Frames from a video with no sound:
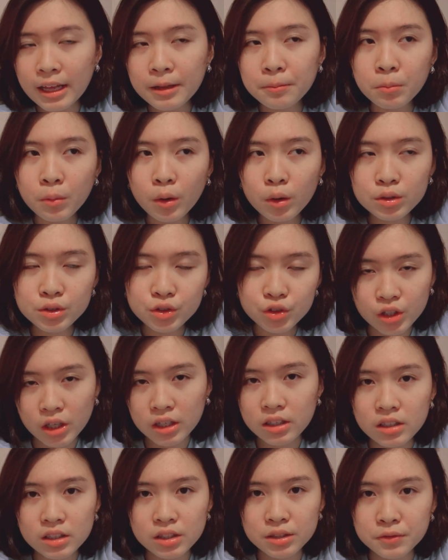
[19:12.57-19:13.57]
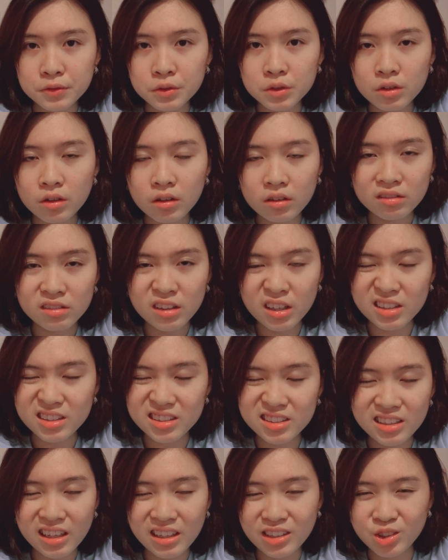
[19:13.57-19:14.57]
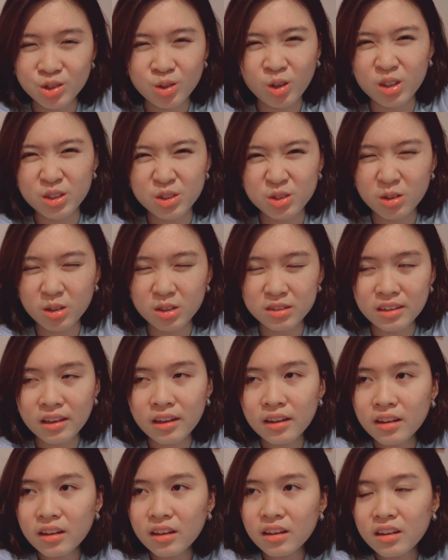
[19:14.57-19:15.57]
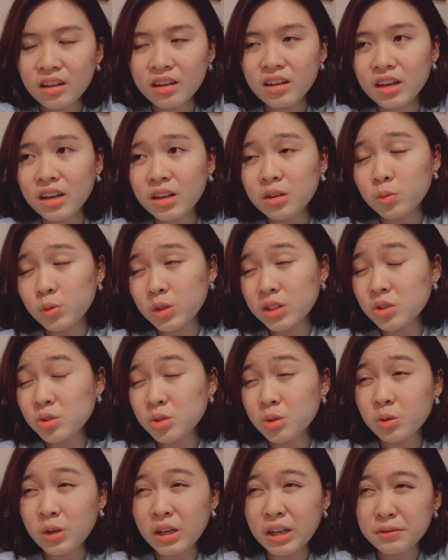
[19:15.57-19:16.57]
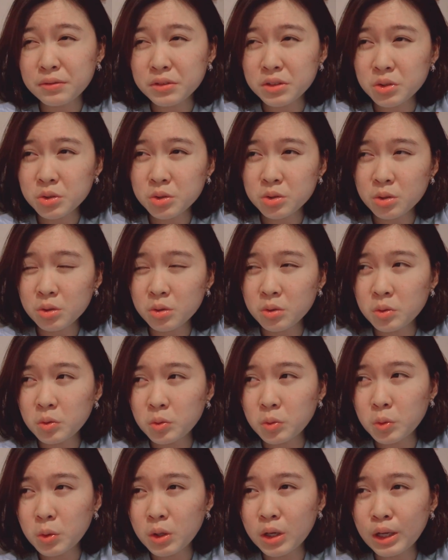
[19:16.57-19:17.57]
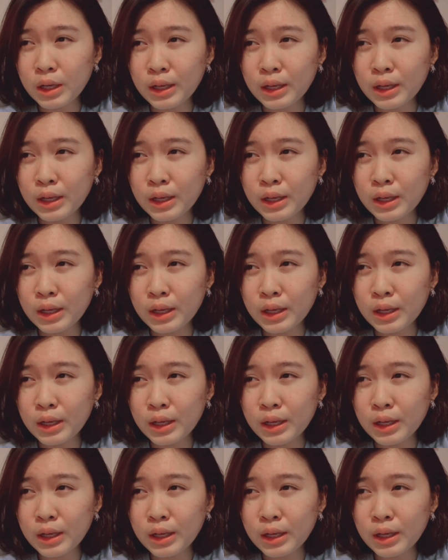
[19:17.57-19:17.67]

And most Chinese food contains like soy sauce and whatsoever, so